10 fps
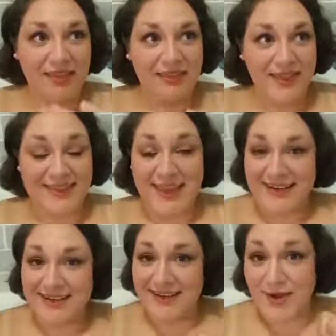that the
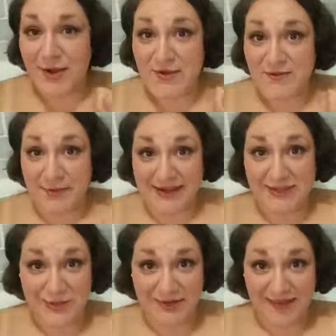idea of
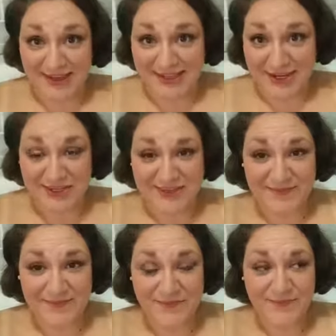mandatory
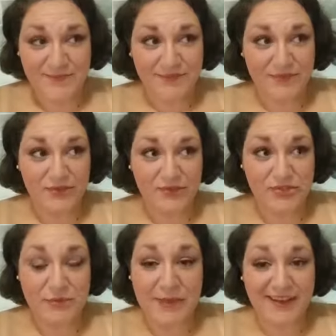vaccination
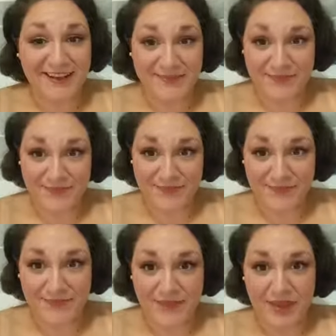to many,
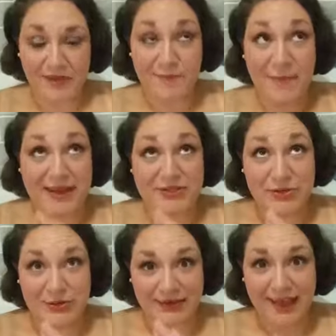
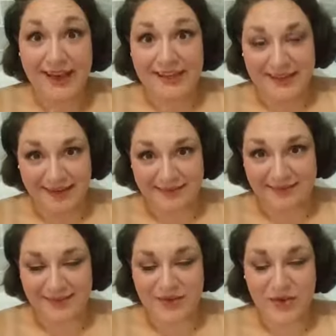mandatory anything,
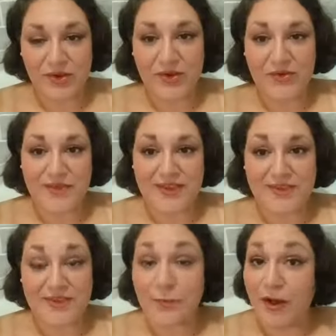
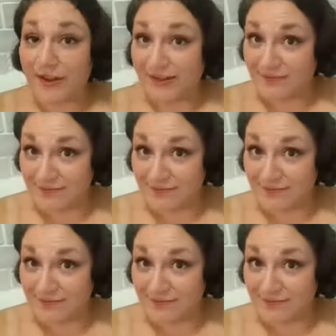is appalling.